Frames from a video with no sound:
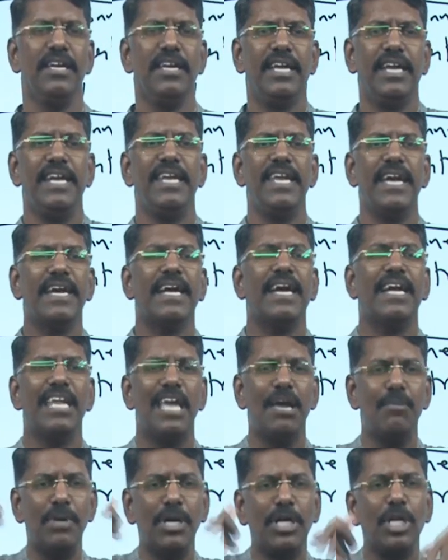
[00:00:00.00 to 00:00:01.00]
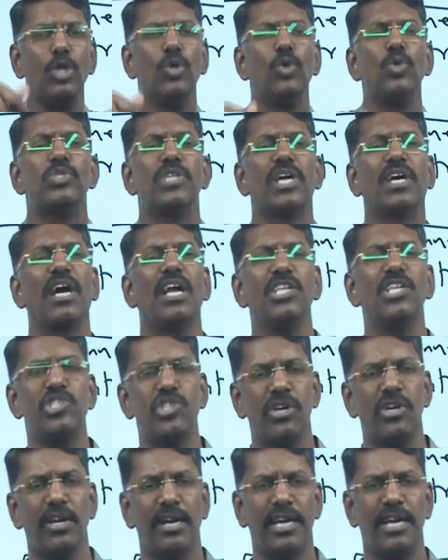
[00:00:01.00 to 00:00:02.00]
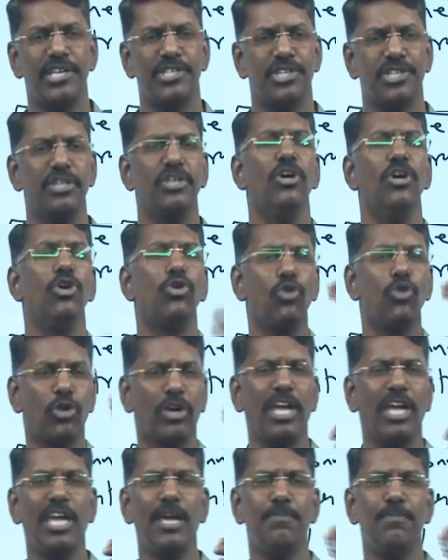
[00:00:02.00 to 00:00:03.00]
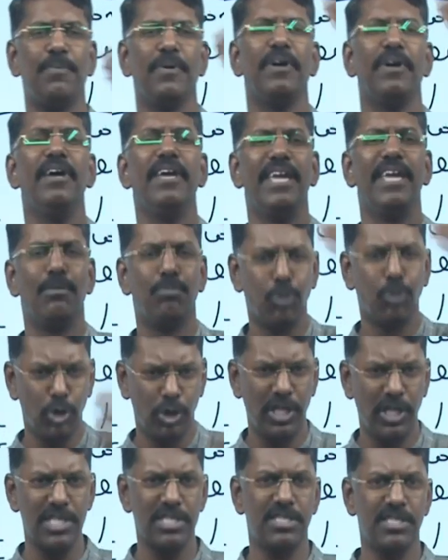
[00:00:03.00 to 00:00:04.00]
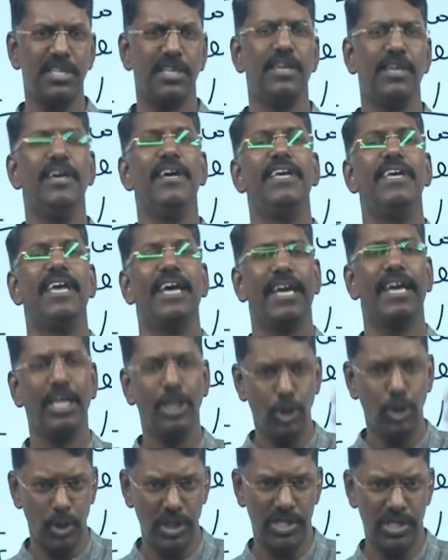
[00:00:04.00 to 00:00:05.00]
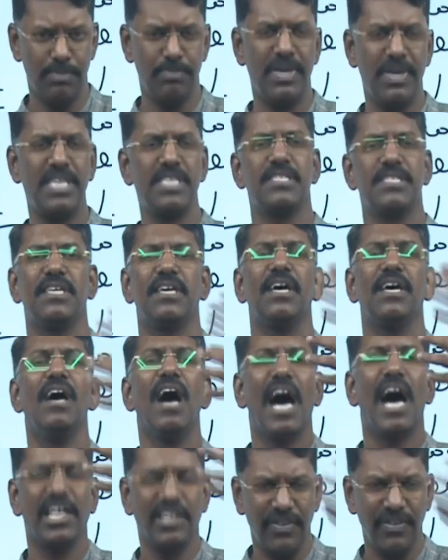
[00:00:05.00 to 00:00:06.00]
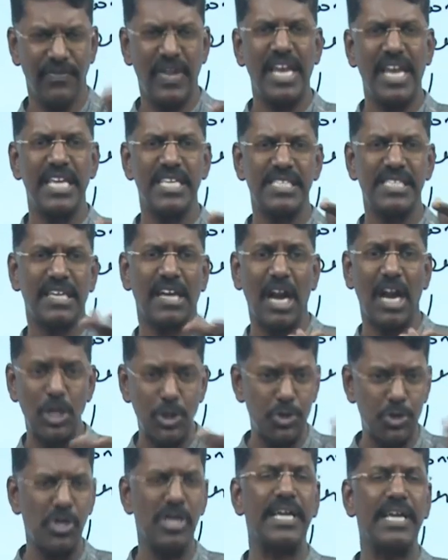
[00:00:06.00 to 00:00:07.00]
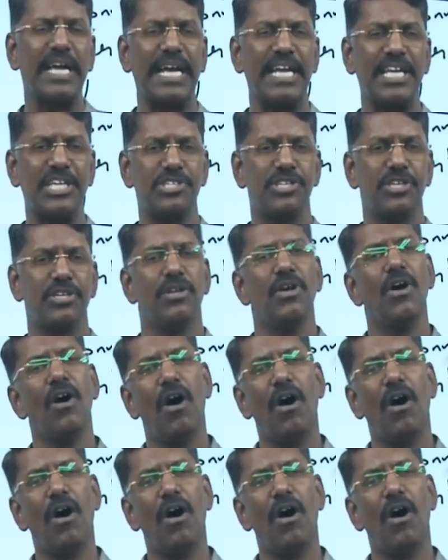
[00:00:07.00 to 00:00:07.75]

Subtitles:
India can able to use a cultural relation to keep a Buddhist, a Hinduism based, other various cultural connection.